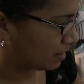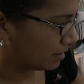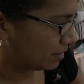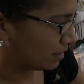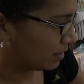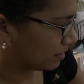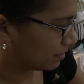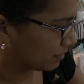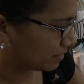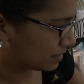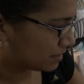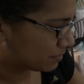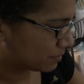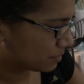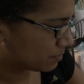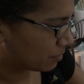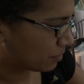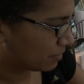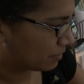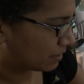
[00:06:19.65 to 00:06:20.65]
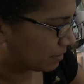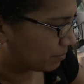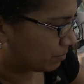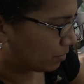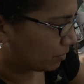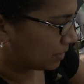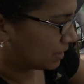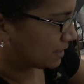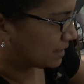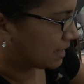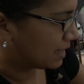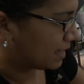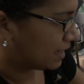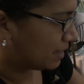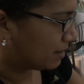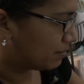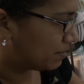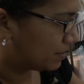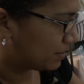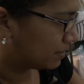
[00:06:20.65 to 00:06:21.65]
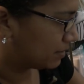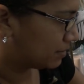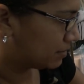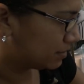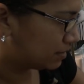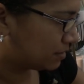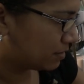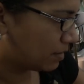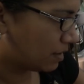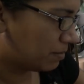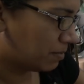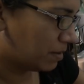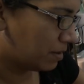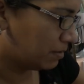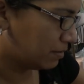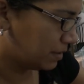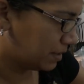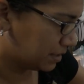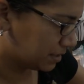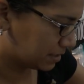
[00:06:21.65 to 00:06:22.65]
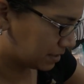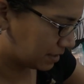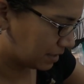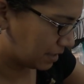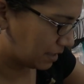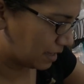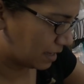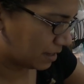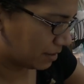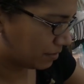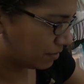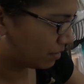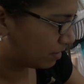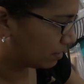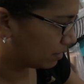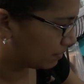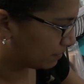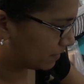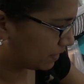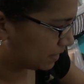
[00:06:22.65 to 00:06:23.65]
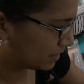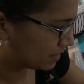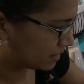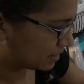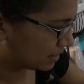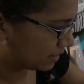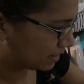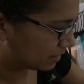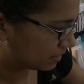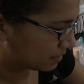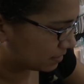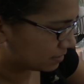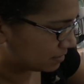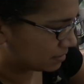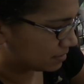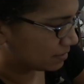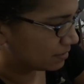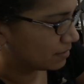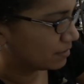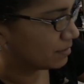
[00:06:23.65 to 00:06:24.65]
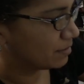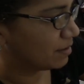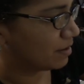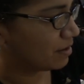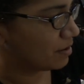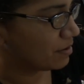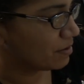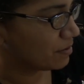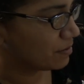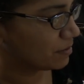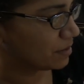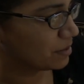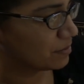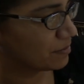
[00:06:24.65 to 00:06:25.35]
You know, this one's more like a boy type. So I'll probably just get out all of these things. Oh, you